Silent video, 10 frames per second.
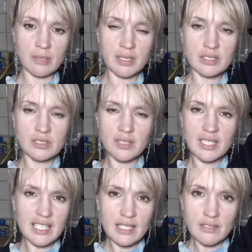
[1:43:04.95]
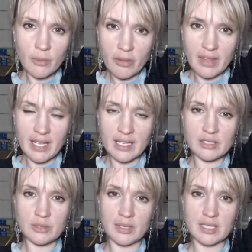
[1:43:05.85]
Because doing evil things
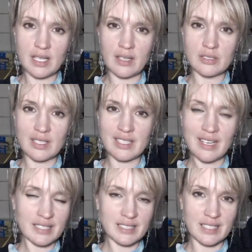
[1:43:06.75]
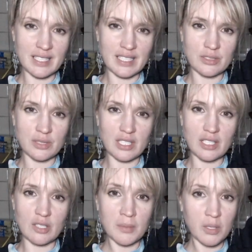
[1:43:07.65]
to each other, doing nasty things to each other,
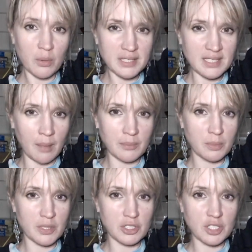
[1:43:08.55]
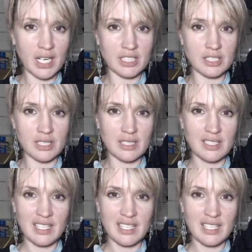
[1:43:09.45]
normally always comes from contraction.